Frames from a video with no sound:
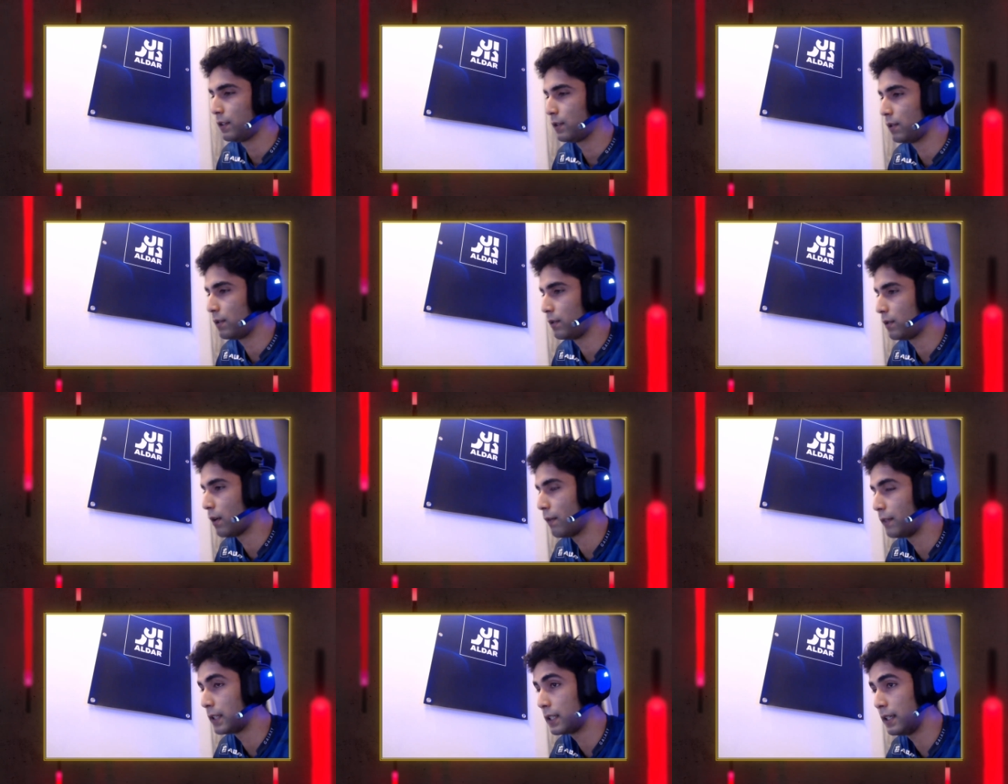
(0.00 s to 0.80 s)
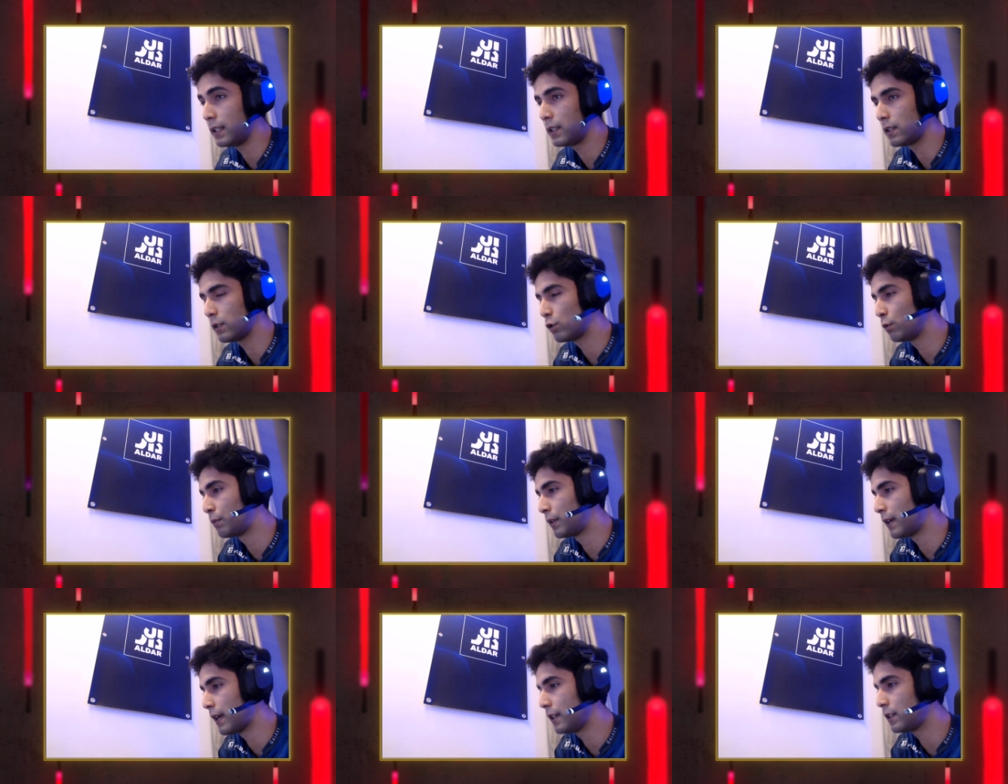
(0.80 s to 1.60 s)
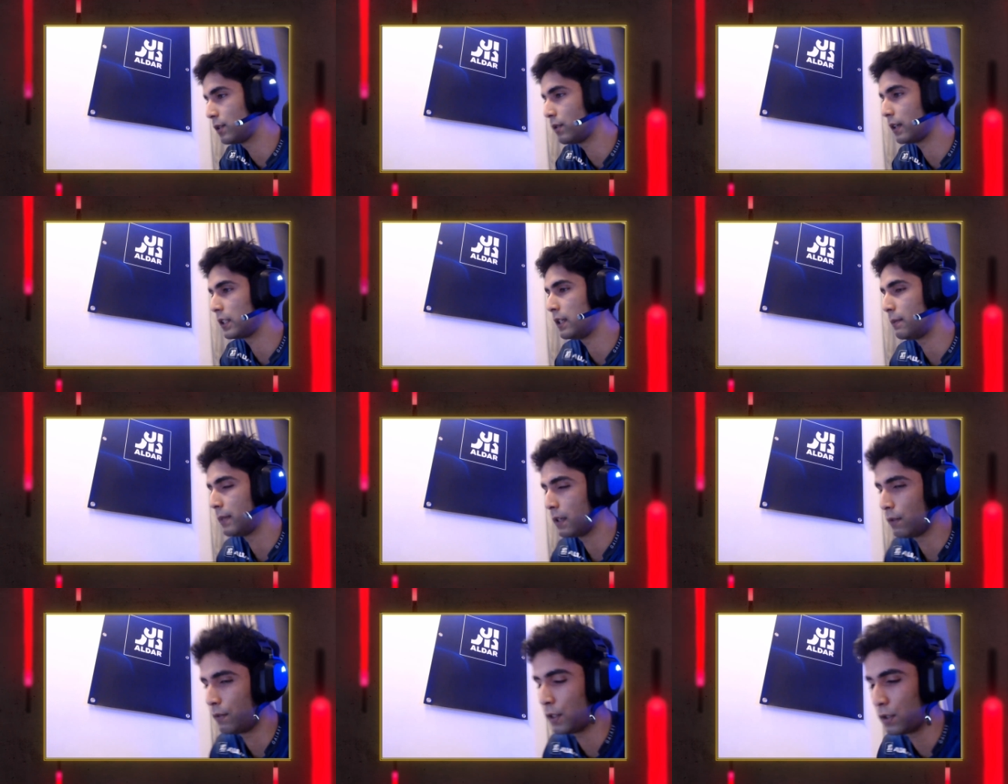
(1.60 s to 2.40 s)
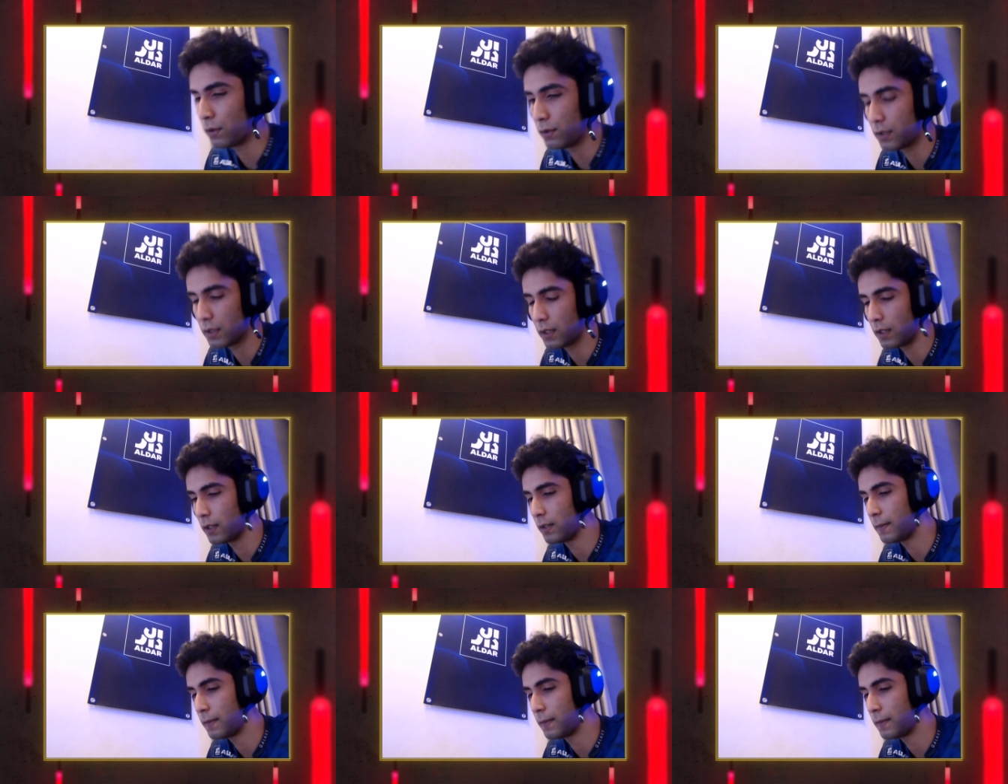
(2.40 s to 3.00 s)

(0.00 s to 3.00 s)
So obviously it's super nice to actually play officials.